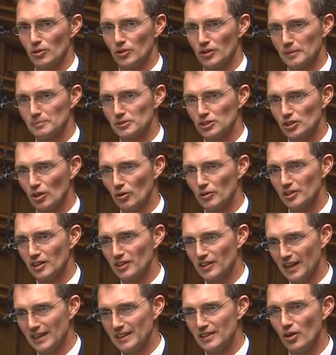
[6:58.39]
although I'm sorry
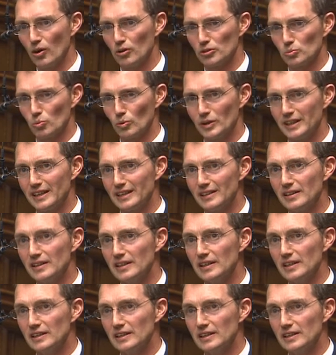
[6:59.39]
that they're not willing